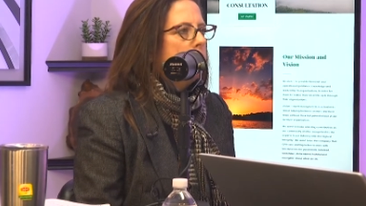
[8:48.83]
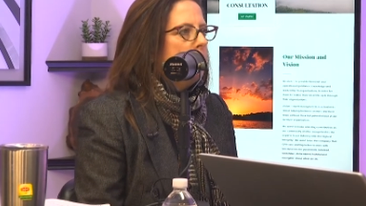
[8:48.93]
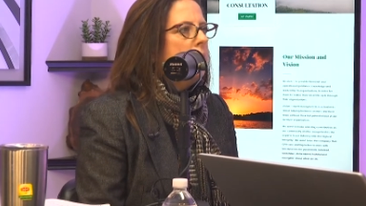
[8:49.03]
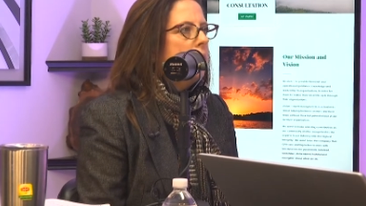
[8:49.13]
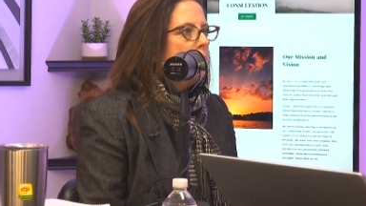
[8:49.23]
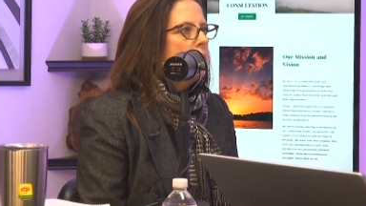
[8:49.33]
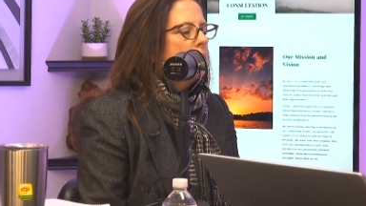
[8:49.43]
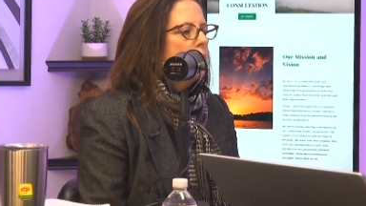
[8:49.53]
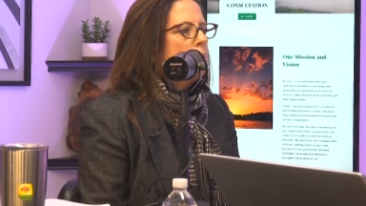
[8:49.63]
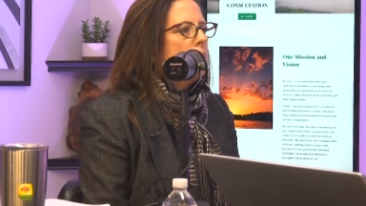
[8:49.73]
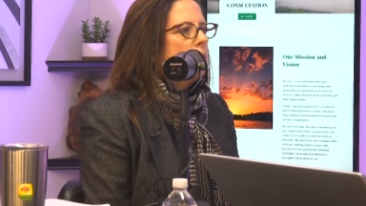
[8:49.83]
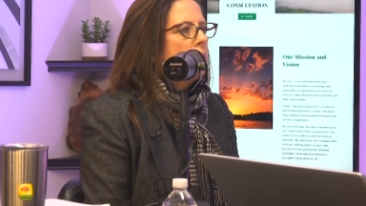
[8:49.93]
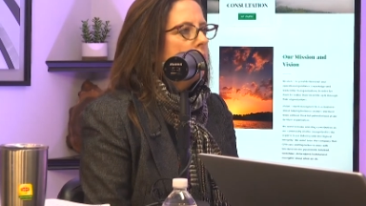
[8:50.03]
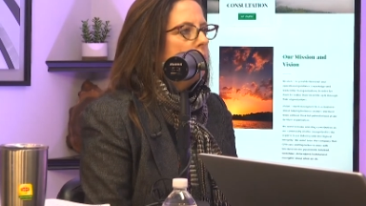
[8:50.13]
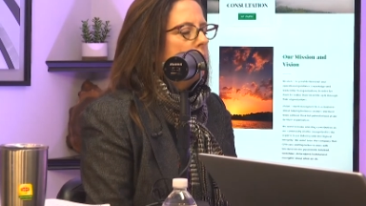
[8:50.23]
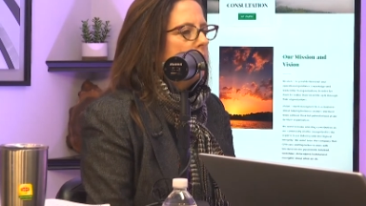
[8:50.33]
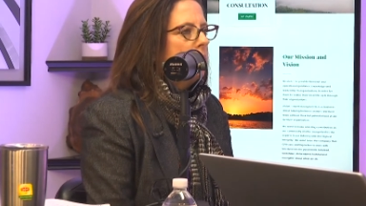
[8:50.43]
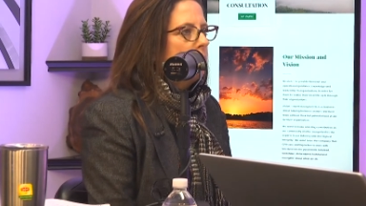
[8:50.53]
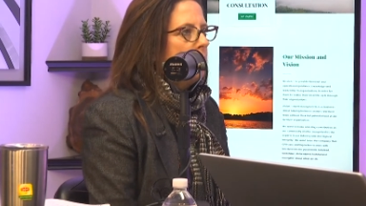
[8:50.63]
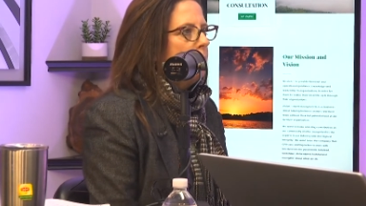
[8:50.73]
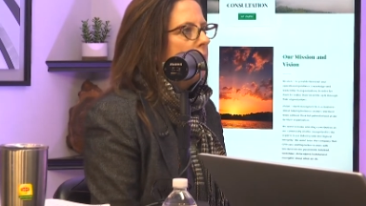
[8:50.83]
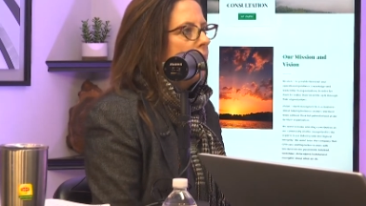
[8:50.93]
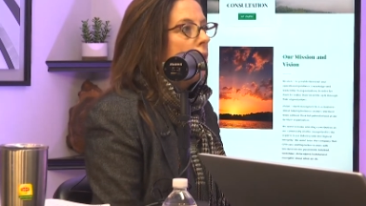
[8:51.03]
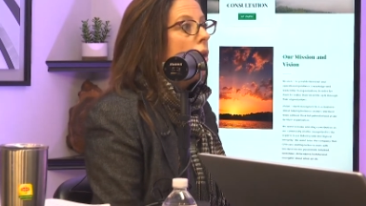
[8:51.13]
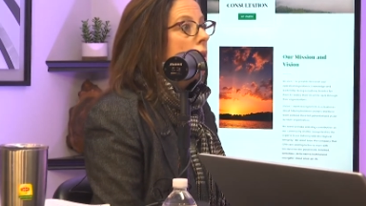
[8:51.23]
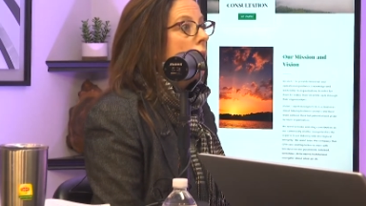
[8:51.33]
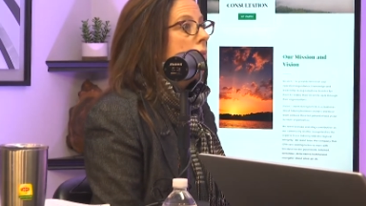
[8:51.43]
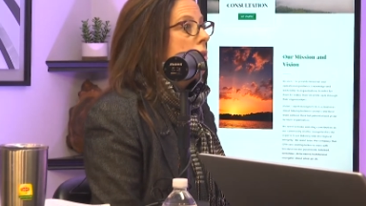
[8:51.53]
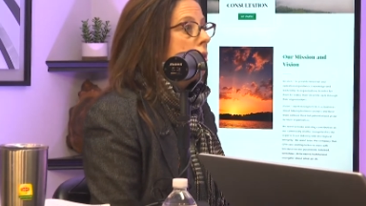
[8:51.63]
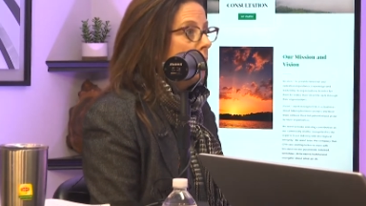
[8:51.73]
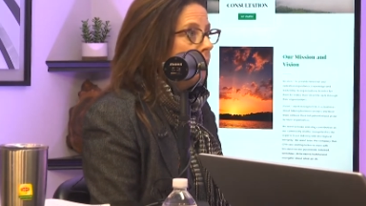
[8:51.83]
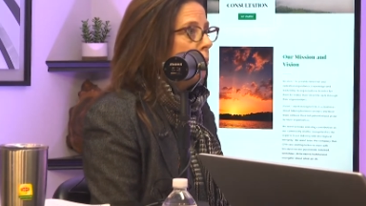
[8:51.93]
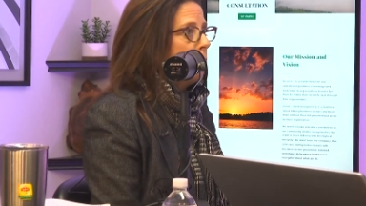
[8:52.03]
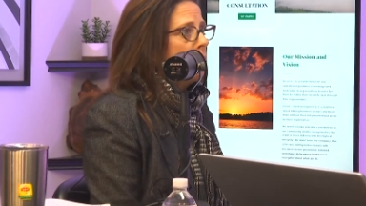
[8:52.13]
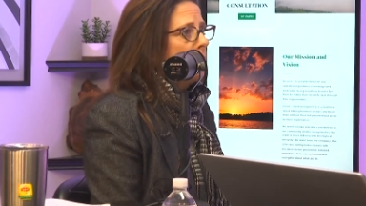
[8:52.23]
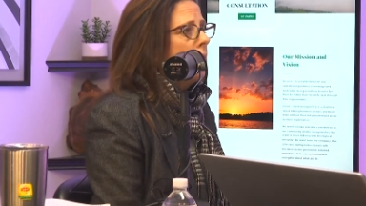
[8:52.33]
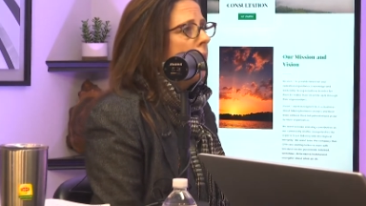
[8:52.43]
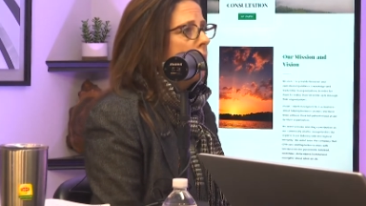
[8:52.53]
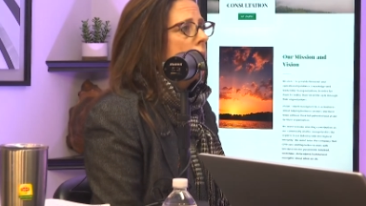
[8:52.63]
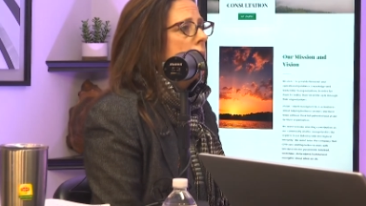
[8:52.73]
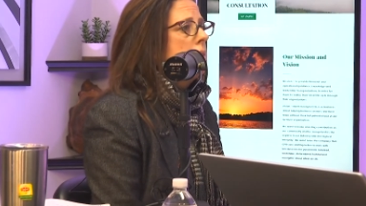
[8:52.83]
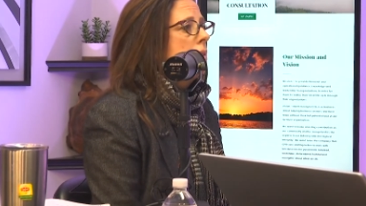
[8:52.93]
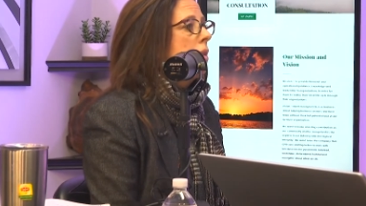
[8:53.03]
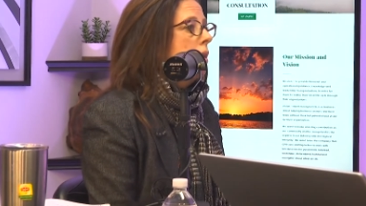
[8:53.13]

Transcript: be able to communicate with people at all levels, different personalities.